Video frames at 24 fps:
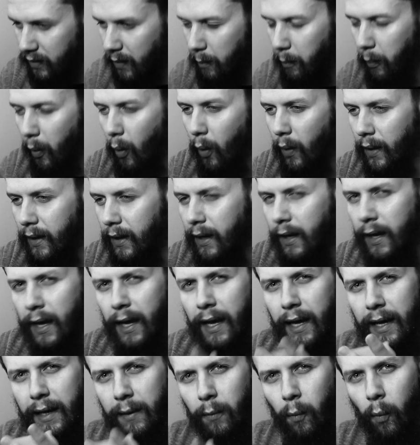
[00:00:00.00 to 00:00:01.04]
the point
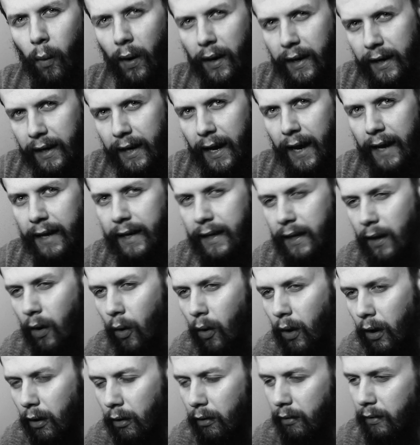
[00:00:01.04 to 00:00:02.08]
in waiting any
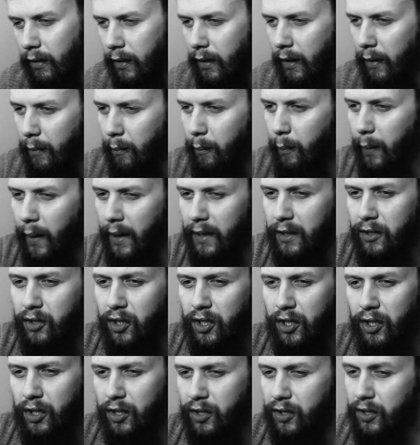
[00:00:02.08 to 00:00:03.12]
longer and
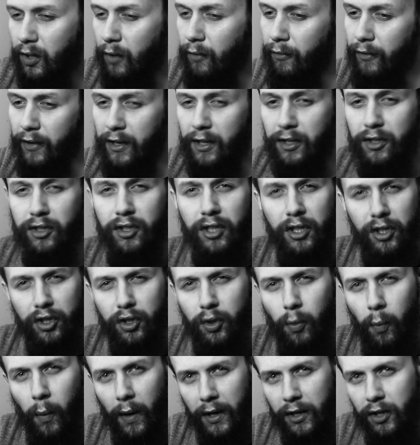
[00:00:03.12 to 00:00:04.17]
punishing yourself in a
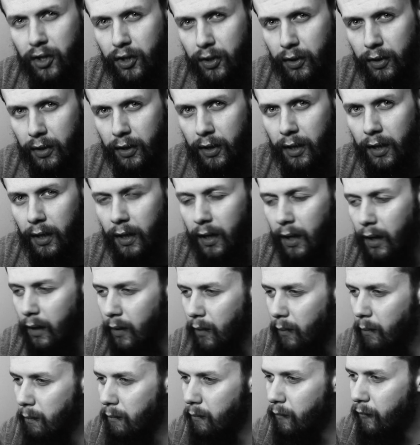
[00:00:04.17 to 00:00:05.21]
situation
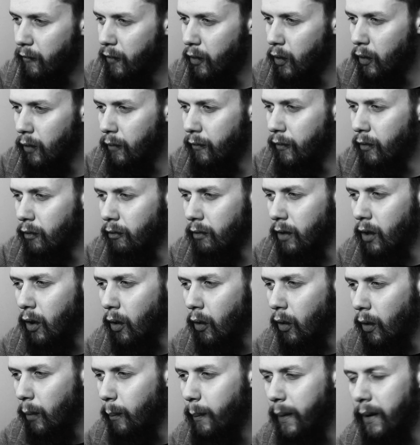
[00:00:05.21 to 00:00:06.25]
for a
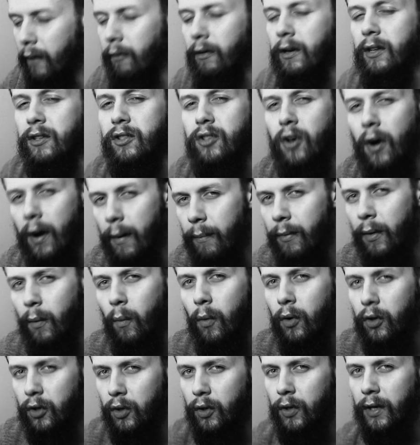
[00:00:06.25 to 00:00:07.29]
longer period of time than
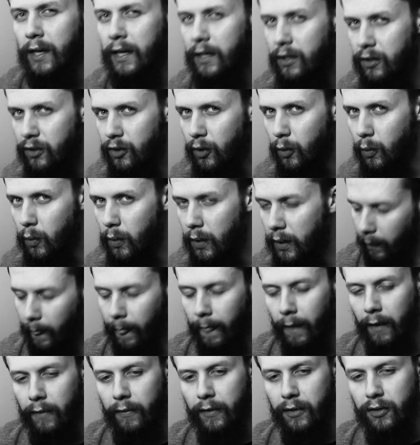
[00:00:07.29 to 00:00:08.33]
what you need to?
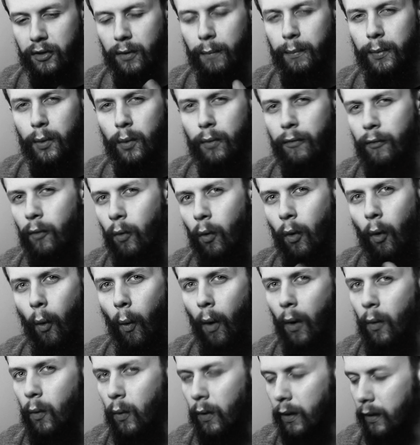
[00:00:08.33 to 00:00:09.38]
There's a beautiful
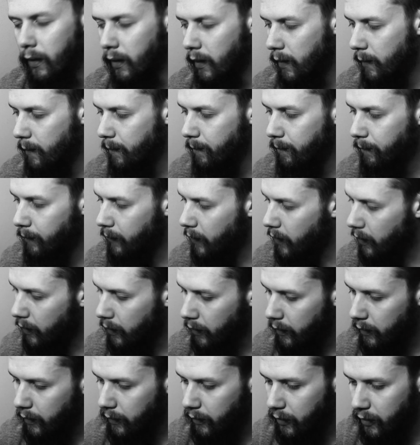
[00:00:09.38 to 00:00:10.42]
quote
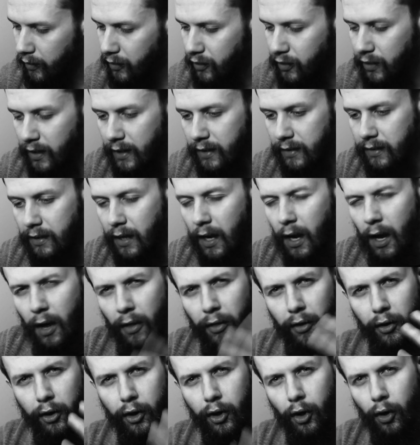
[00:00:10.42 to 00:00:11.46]
that says,
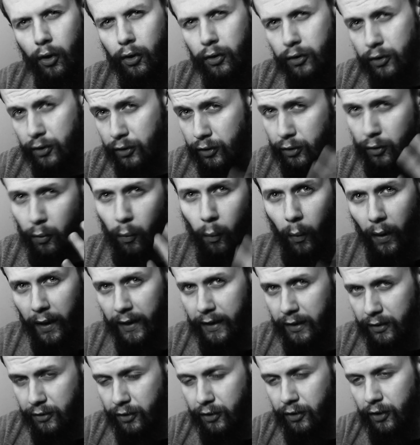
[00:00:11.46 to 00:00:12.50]
the gods
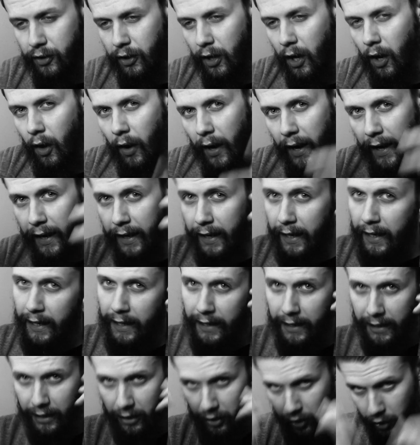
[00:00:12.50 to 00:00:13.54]
wait to delight
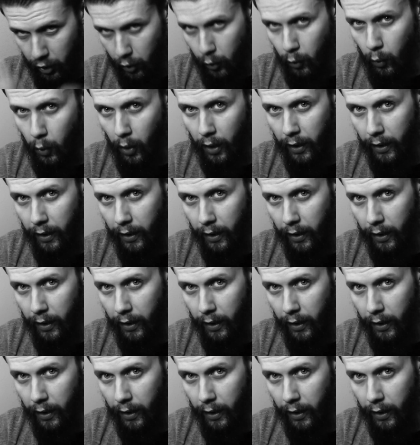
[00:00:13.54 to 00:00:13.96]
in you.